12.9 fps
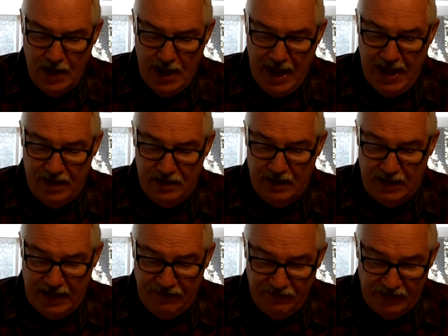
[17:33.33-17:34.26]
And
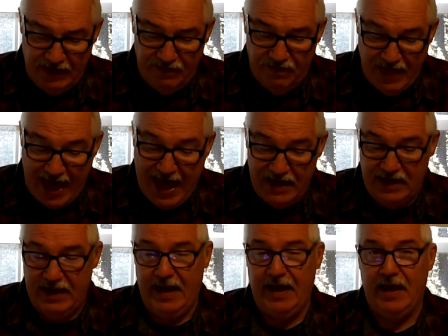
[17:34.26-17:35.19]
even in that
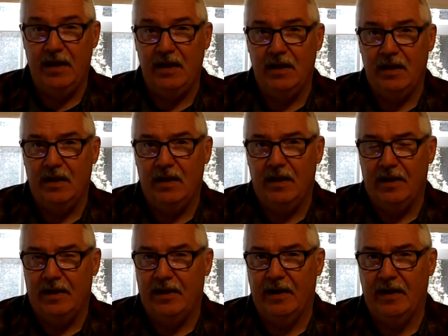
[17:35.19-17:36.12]
day,
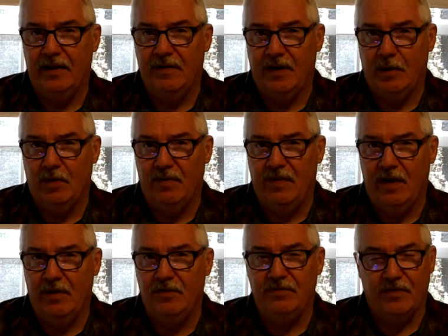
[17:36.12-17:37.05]
uh, there were
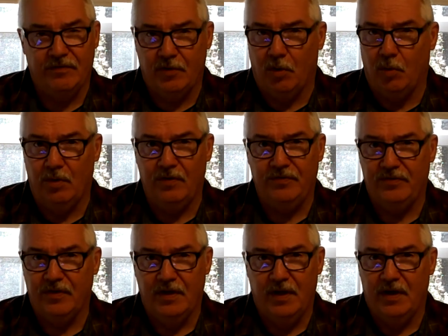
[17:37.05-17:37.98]
those, of
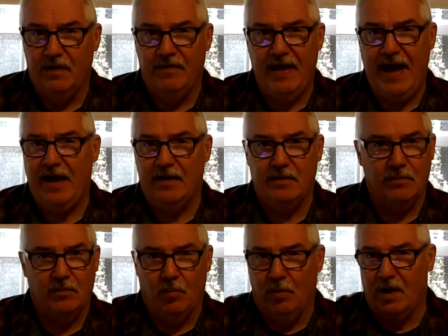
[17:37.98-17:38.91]
course, that
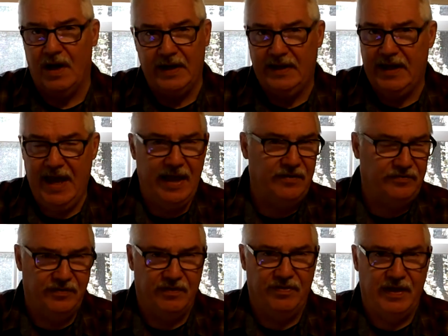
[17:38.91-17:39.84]
were
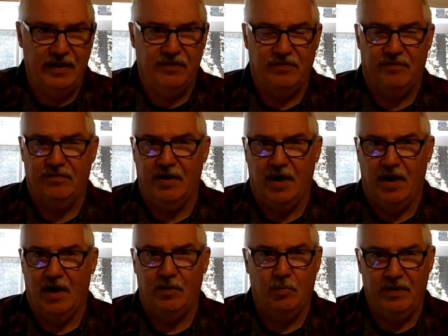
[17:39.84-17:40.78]
against the things of
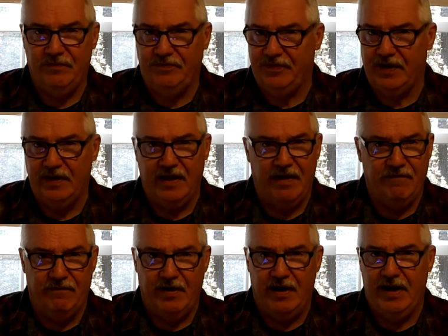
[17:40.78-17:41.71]
God. We've seen
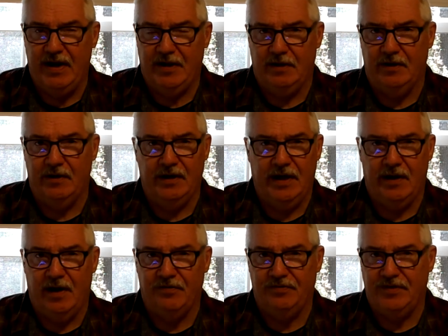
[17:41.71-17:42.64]
that very clearly in
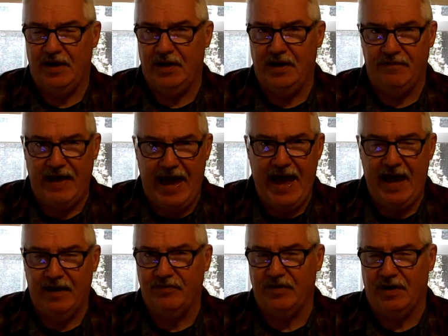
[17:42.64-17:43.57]
our study of
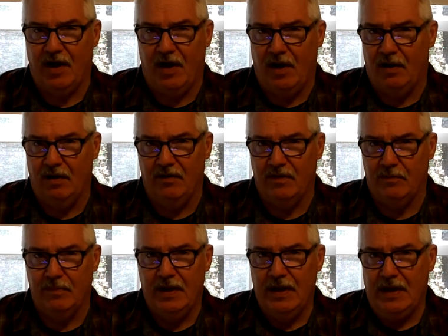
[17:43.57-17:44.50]
Acts and all of the
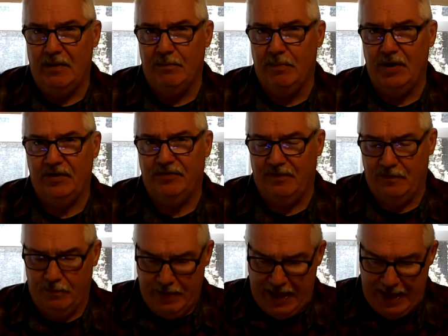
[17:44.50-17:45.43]
books of
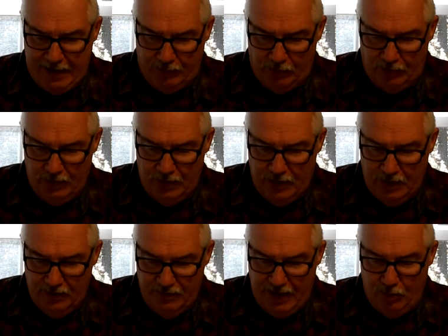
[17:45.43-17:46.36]
the Bible.
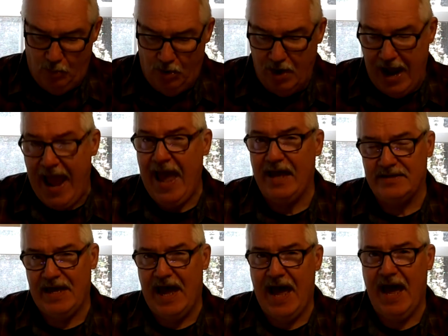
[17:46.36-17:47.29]
They were
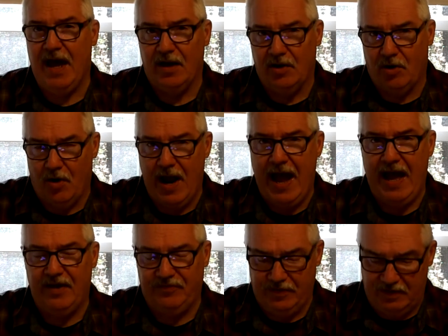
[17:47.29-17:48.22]
anti
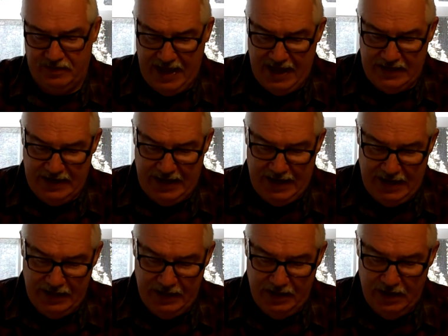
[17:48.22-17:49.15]
Christ at that
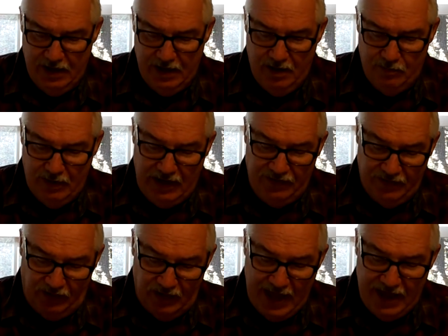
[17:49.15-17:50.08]
day. But in
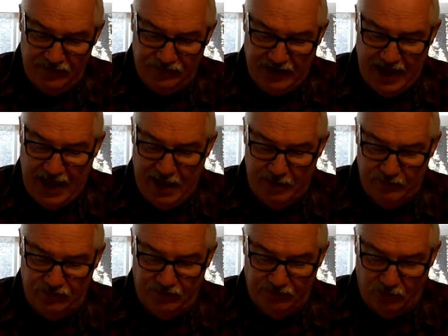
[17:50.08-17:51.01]
the last
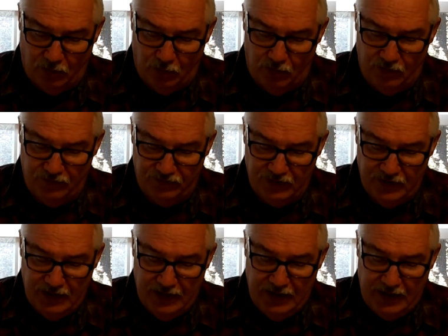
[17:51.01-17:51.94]
times, of course,
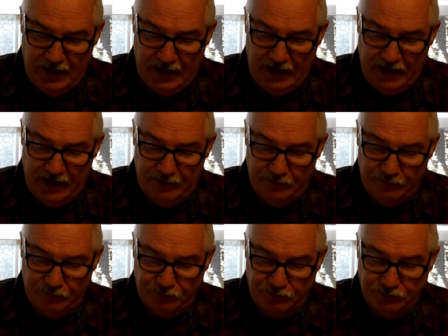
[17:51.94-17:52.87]
uh,
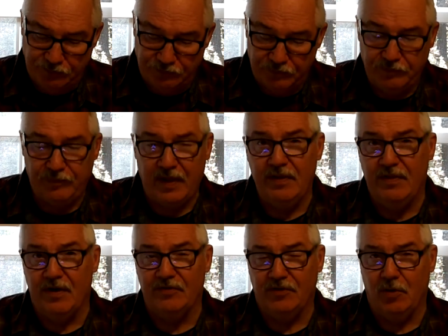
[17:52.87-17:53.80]

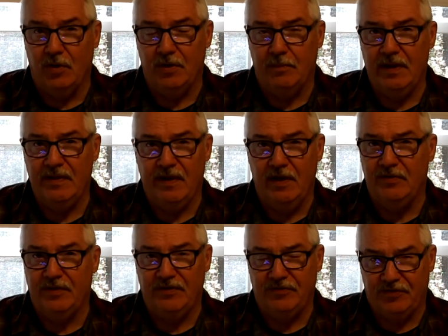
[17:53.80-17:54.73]
there's going to be
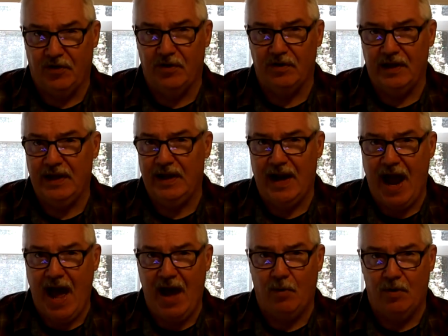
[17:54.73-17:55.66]
those, and certainly in
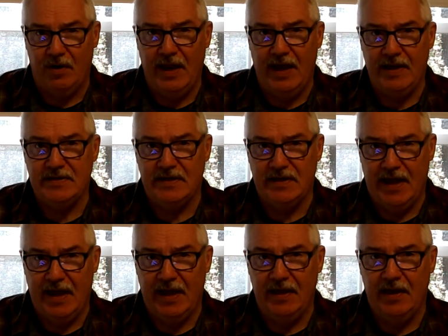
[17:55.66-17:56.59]
our day
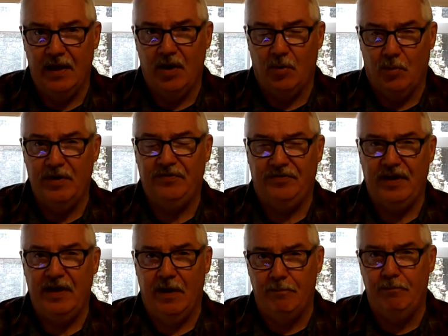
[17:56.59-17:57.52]
today, we
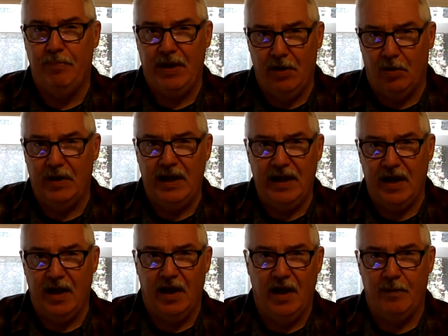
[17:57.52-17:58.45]
see a building
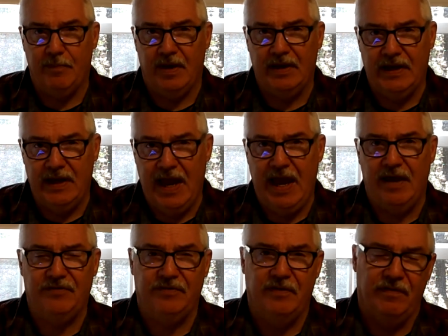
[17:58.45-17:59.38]
up
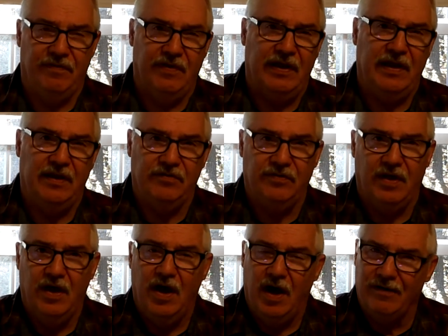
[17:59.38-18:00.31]
against the things
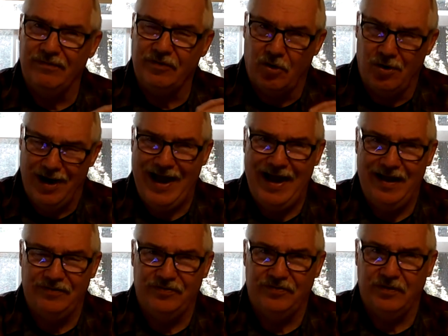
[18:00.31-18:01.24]
of
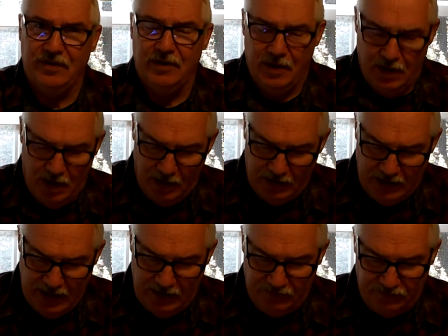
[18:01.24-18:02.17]
Christ
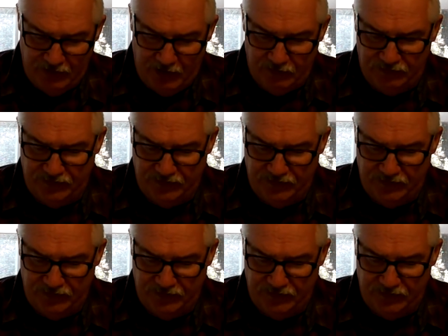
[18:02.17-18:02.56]
against those